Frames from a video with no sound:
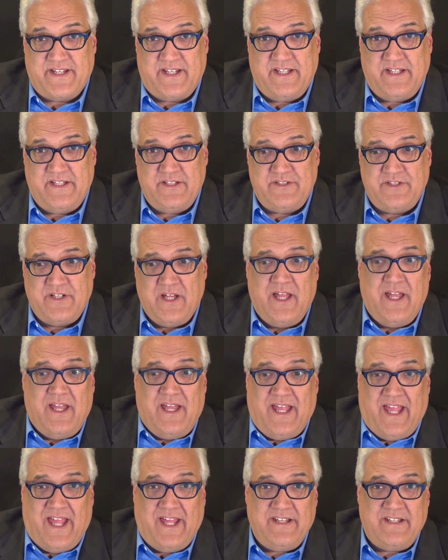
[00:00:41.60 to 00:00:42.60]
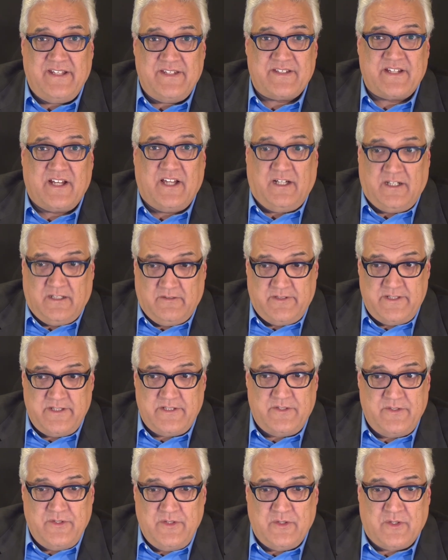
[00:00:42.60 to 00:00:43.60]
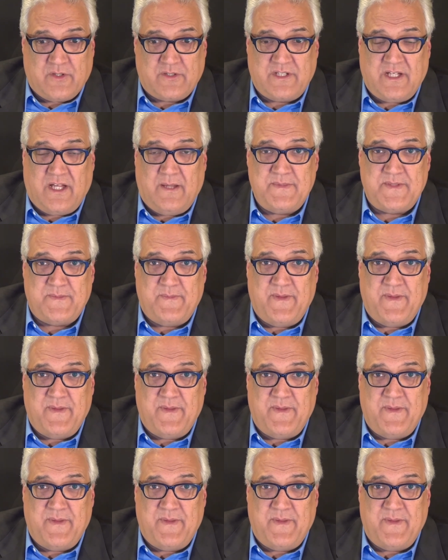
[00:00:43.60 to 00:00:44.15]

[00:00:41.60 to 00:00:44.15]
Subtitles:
Age, and his current New York Times